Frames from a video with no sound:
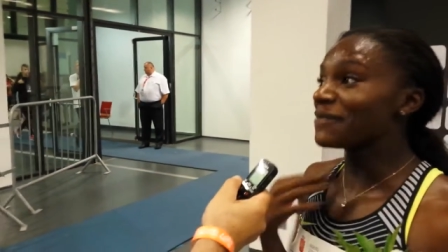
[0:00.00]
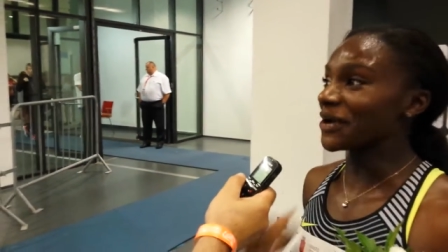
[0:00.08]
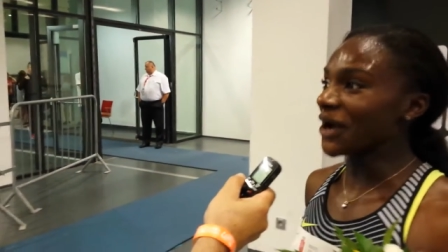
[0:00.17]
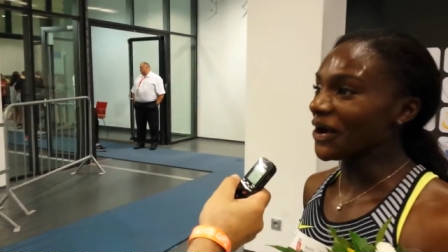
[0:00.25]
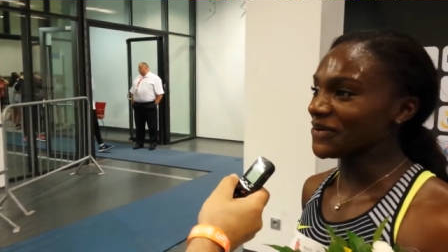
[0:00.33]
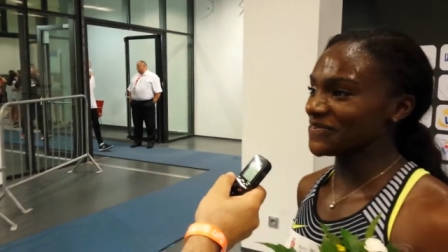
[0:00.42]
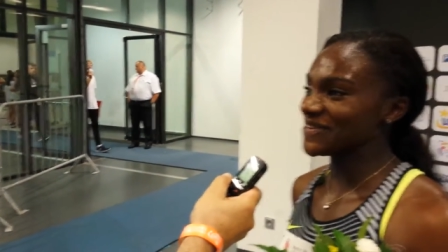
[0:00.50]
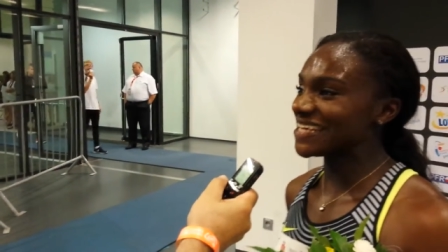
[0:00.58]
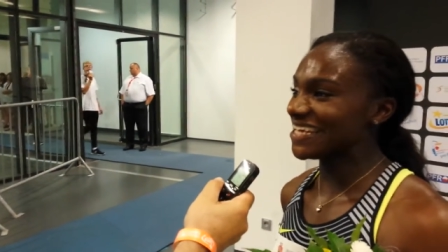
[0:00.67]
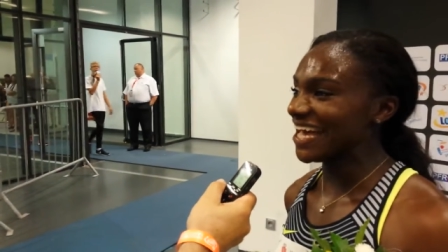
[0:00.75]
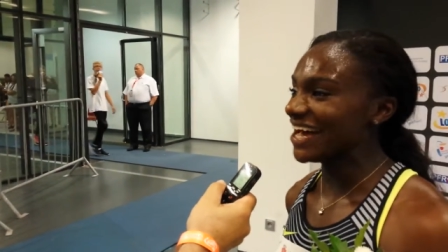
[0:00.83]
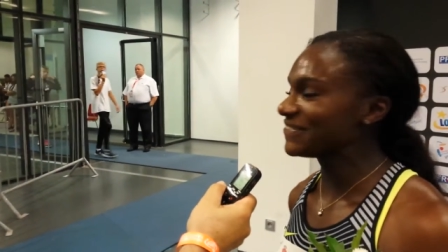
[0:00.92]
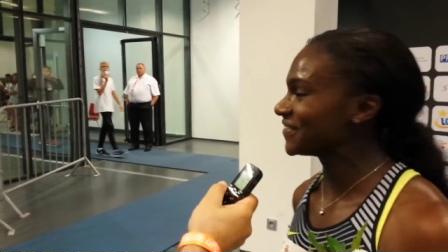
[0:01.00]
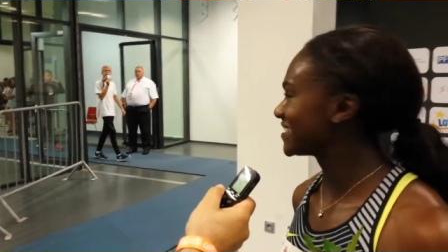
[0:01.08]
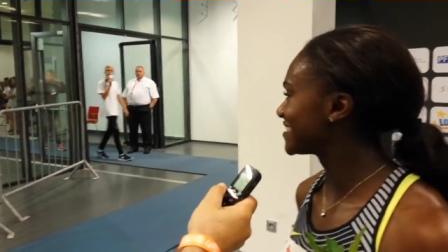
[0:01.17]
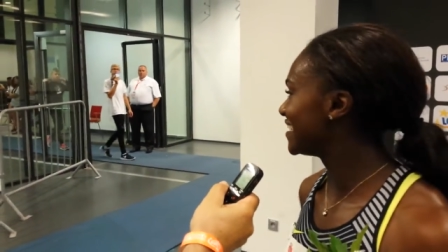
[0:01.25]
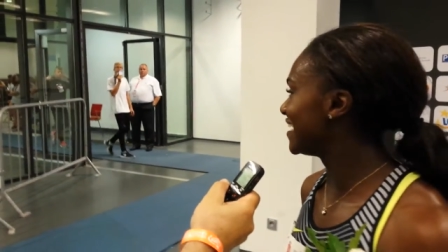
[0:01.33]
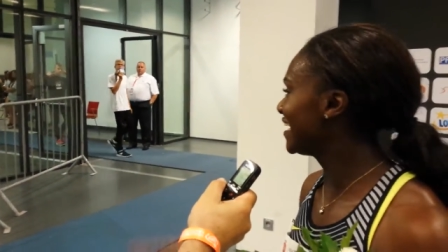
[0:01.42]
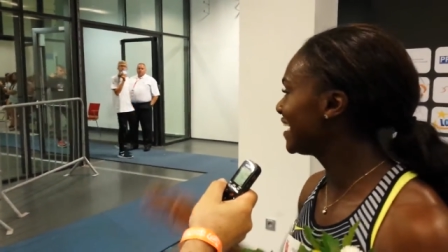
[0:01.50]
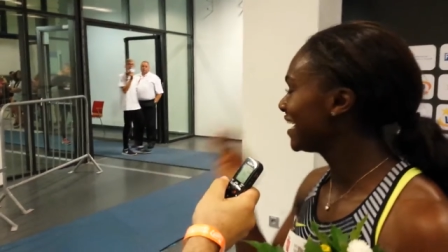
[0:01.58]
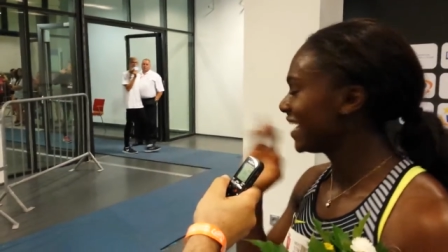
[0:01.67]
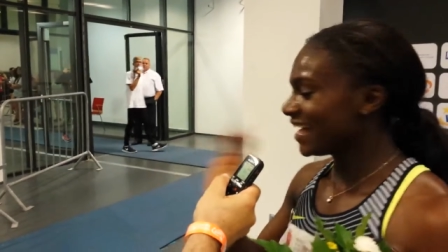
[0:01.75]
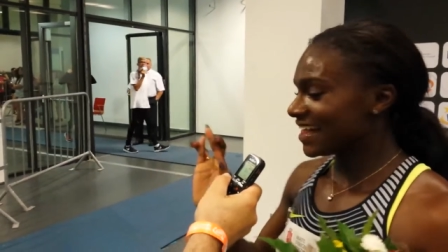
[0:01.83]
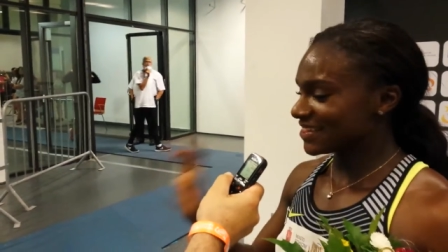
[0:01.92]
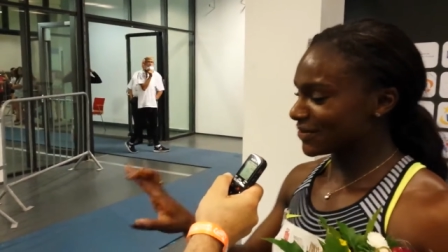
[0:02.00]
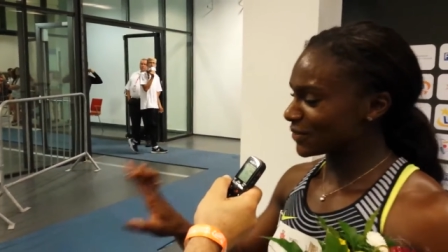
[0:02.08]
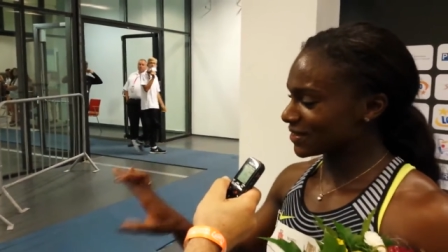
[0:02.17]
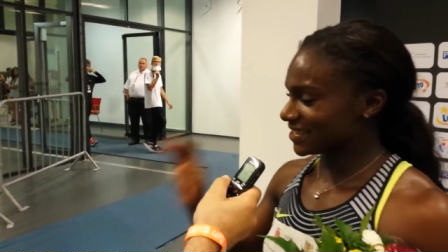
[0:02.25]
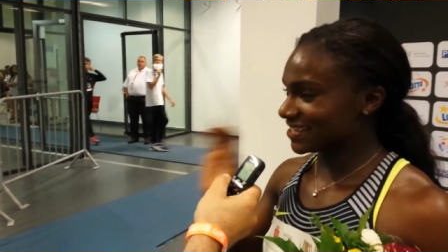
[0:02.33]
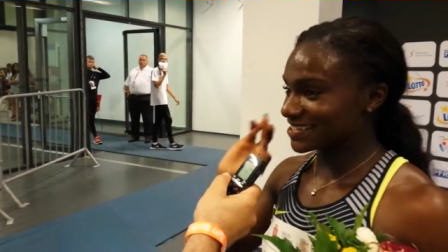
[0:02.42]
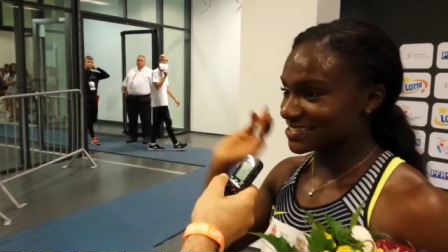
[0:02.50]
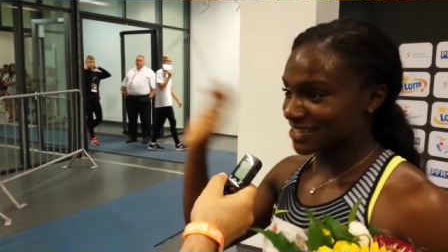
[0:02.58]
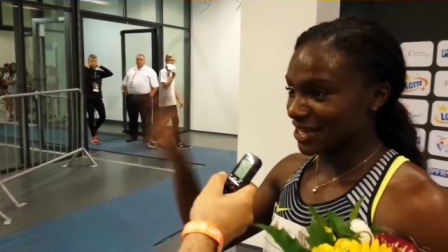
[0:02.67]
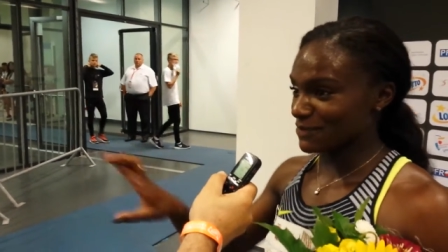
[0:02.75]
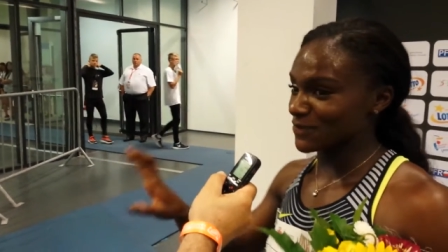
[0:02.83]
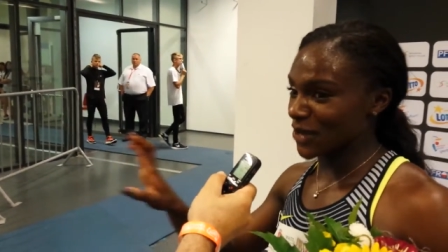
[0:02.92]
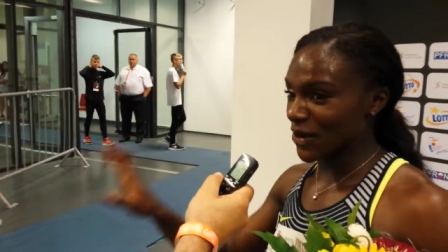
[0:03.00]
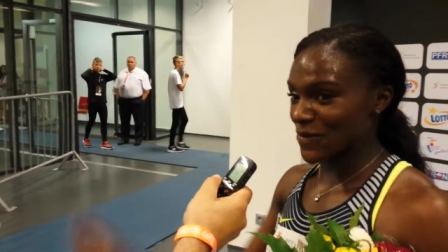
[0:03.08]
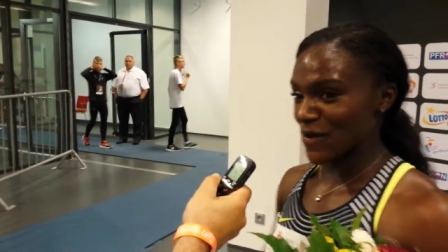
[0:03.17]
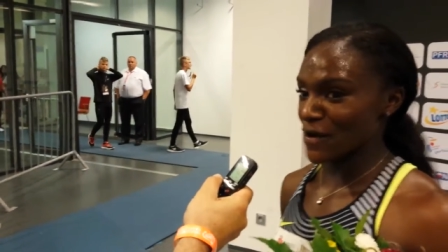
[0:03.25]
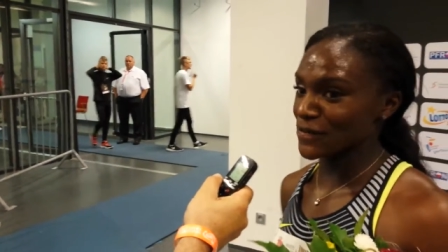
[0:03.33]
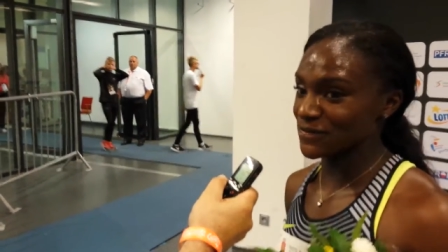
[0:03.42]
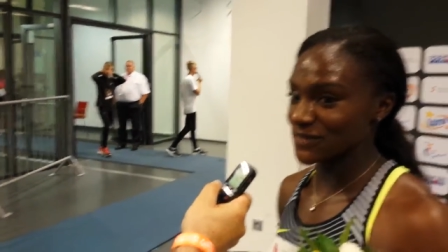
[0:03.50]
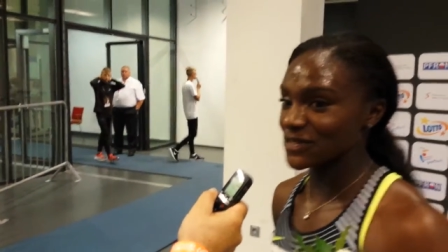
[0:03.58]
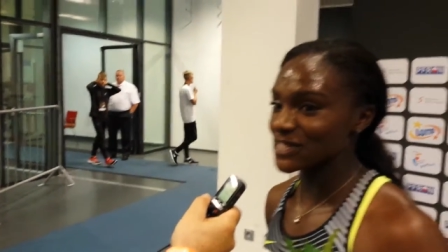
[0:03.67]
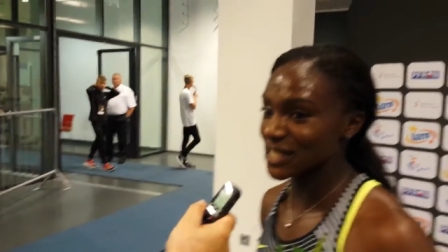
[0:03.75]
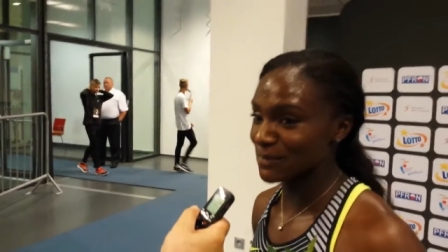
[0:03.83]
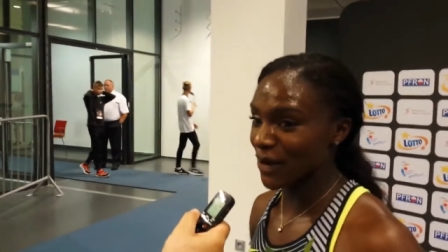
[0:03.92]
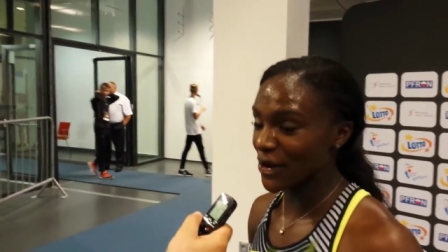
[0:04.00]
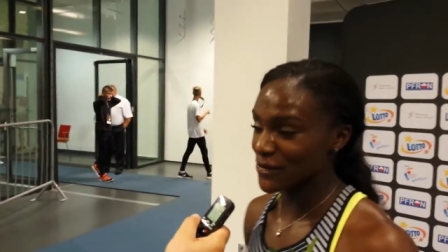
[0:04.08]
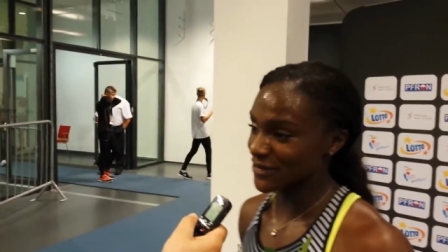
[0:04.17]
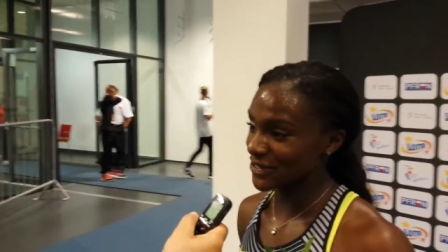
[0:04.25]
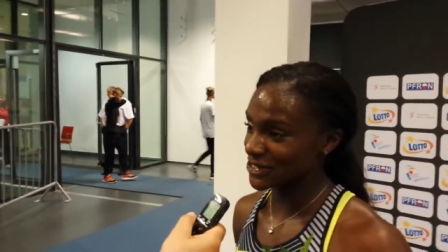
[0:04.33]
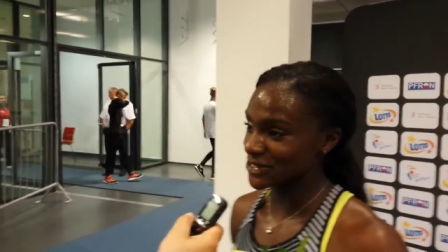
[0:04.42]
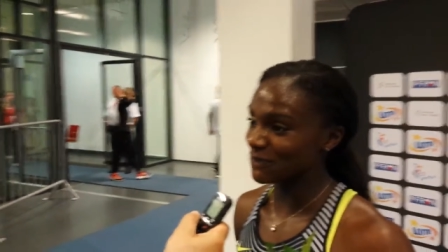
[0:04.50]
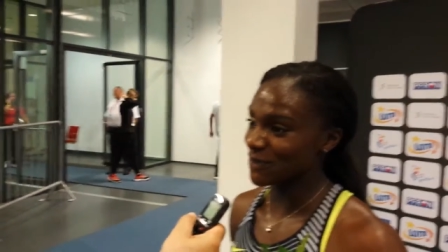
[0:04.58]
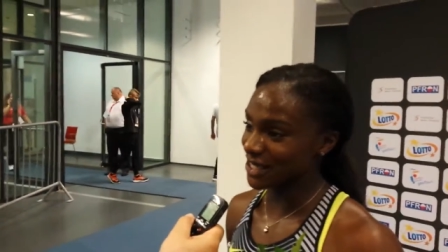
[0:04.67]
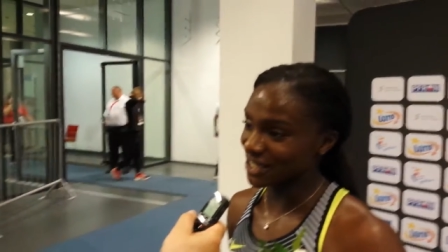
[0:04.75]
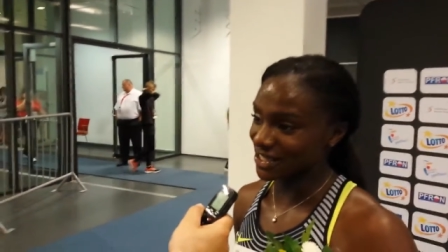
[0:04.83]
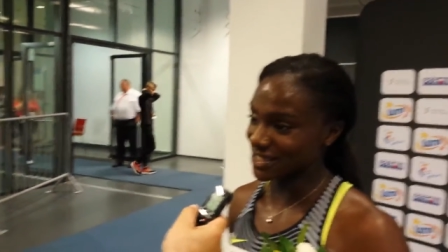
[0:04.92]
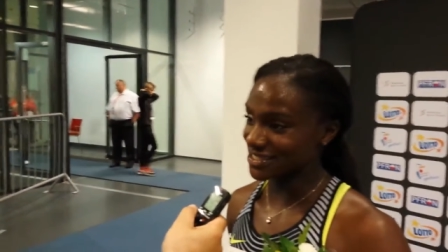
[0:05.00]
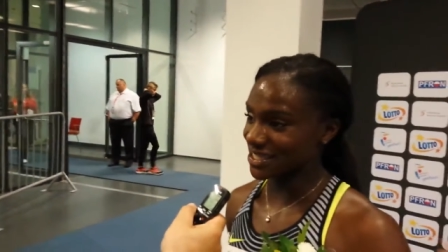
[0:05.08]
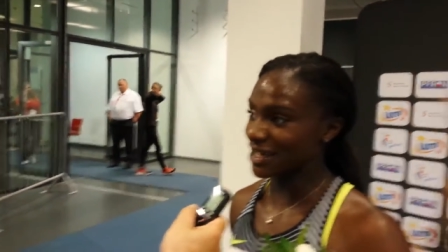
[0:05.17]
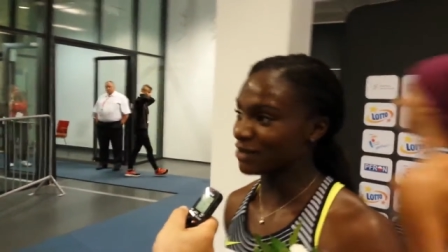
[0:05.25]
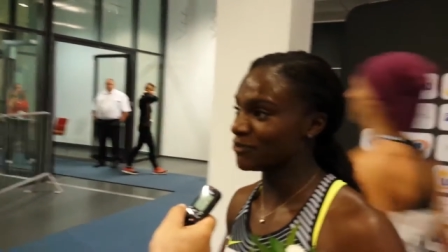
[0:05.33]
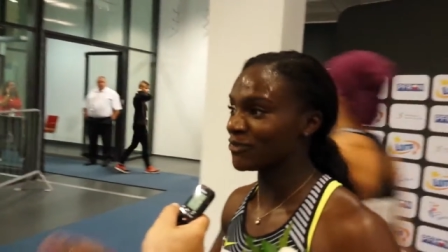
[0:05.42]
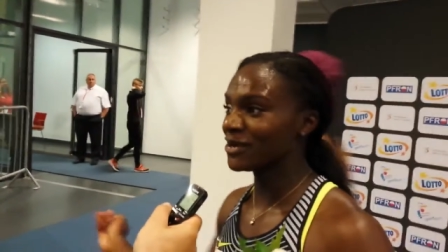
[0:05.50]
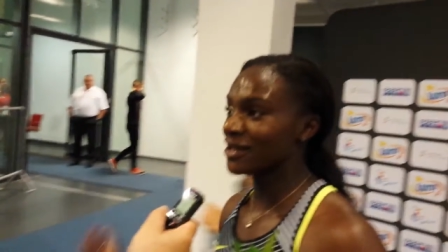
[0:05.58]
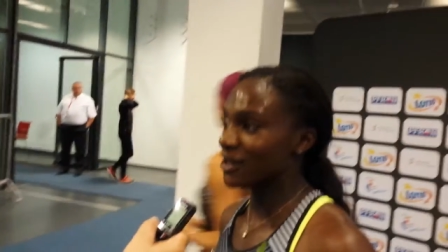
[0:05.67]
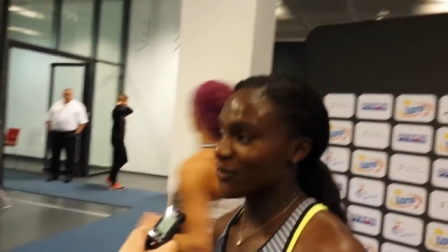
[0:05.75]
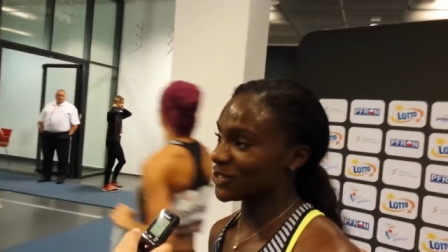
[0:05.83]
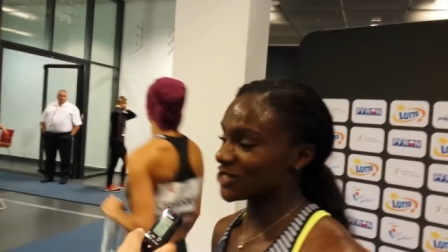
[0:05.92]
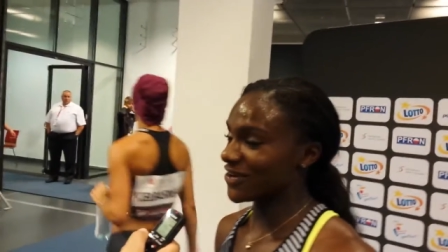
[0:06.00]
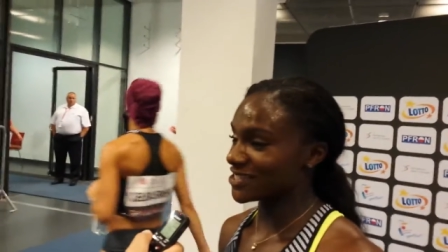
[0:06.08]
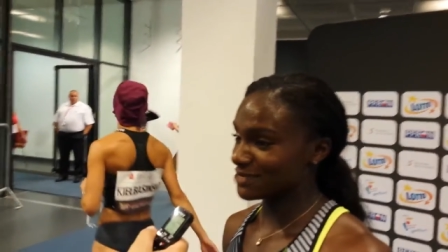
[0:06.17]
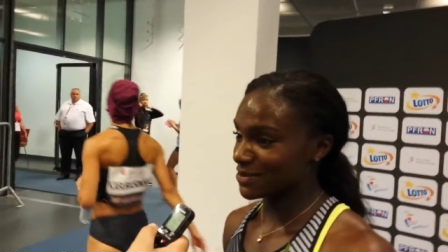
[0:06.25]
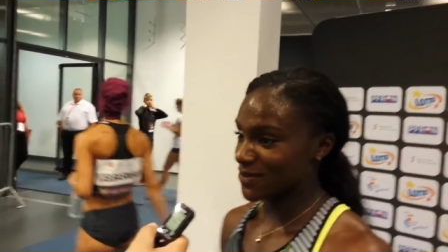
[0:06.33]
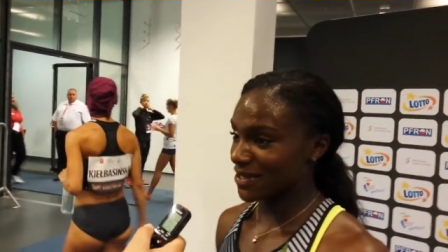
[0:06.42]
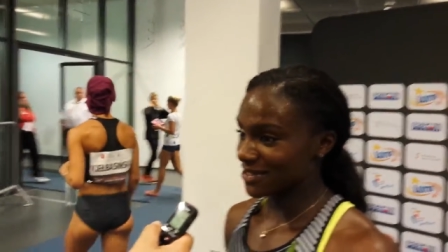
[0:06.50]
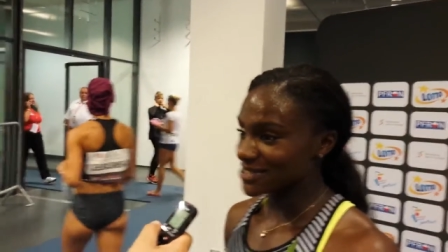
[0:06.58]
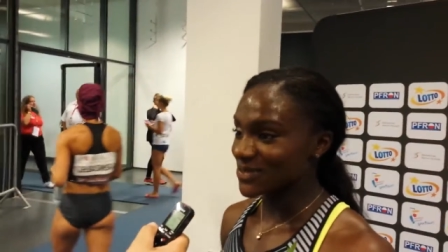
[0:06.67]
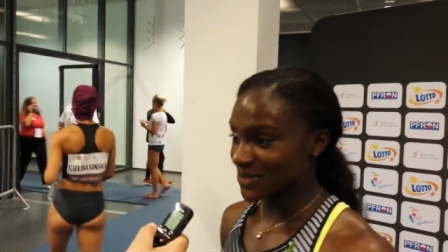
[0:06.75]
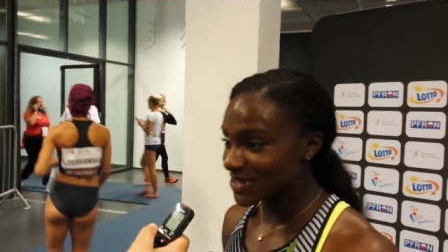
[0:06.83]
I'm like, hopefully, yeah, obviously, all things um, going well in the future, but hopefully it should be a good um, future races between us.